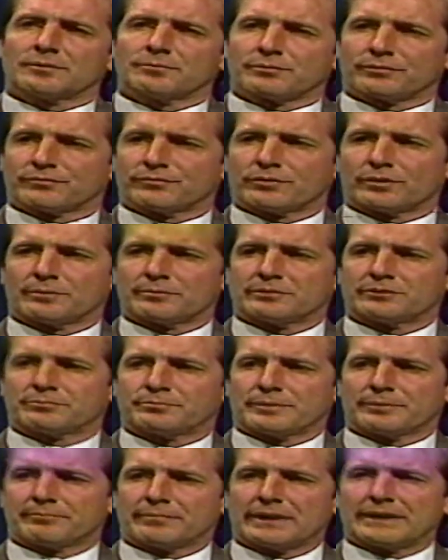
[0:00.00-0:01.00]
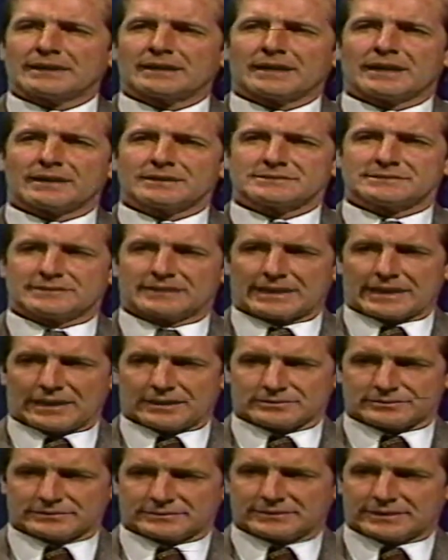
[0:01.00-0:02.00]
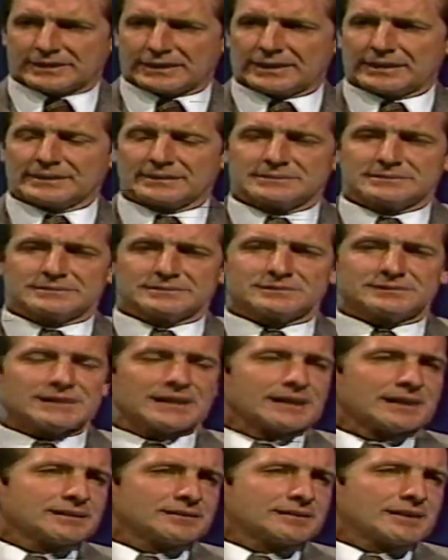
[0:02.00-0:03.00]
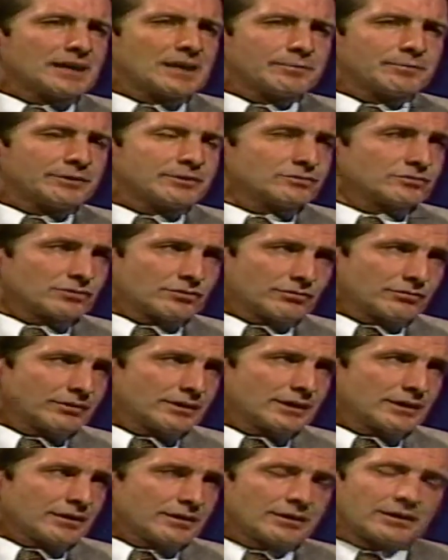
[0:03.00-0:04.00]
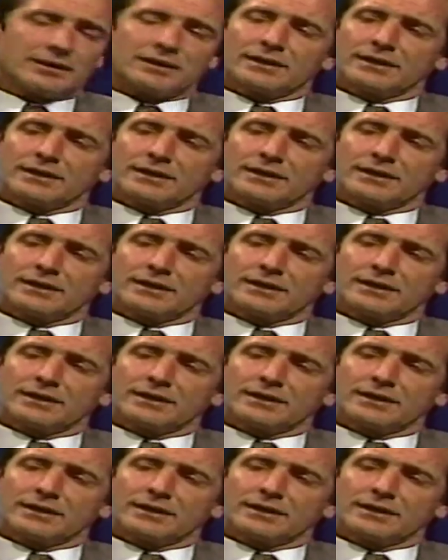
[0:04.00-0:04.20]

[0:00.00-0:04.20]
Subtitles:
performance, but Mike got his 1,000 today, and it's the second time in his career.